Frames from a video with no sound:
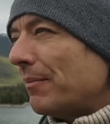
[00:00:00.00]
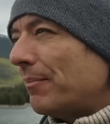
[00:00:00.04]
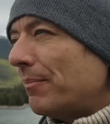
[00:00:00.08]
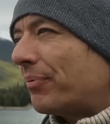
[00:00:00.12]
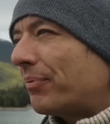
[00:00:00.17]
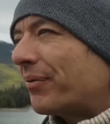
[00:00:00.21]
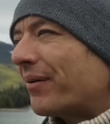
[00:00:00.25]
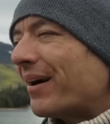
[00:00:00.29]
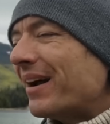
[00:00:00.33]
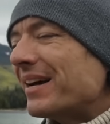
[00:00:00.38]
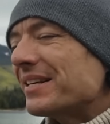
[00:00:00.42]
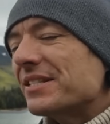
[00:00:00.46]

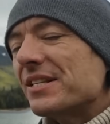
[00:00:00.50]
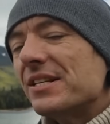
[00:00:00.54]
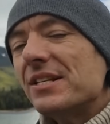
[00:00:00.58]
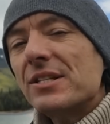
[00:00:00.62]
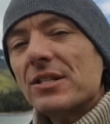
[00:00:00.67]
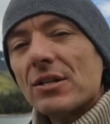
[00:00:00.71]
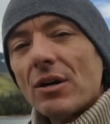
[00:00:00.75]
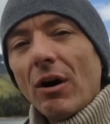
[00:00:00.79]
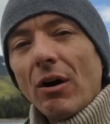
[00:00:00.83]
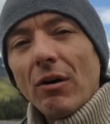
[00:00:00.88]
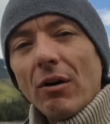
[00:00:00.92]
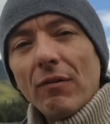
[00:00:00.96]

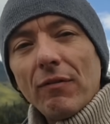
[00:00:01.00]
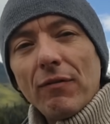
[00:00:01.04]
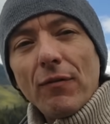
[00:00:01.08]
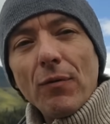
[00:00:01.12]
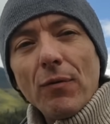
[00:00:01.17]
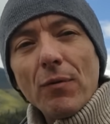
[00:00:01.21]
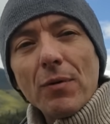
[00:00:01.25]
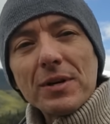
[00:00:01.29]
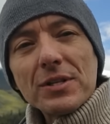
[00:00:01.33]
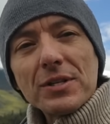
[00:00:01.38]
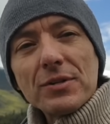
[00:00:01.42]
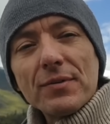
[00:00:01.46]
presence of
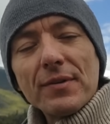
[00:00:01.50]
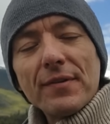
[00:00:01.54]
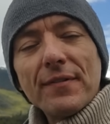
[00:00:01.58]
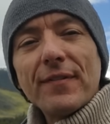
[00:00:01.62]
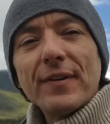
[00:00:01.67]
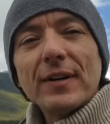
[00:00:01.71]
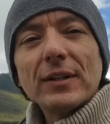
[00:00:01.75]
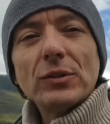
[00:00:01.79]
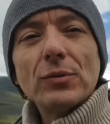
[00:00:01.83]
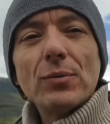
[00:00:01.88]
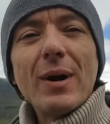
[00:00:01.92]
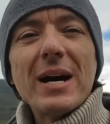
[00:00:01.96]
what is
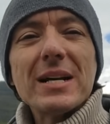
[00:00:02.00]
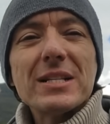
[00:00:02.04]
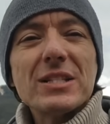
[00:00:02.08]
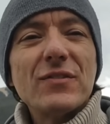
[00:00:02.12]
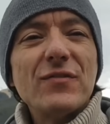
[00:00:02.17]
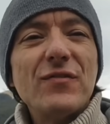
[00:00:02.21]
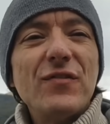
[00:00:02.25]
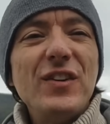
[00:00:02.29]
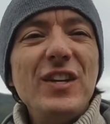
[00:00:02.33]
referred to as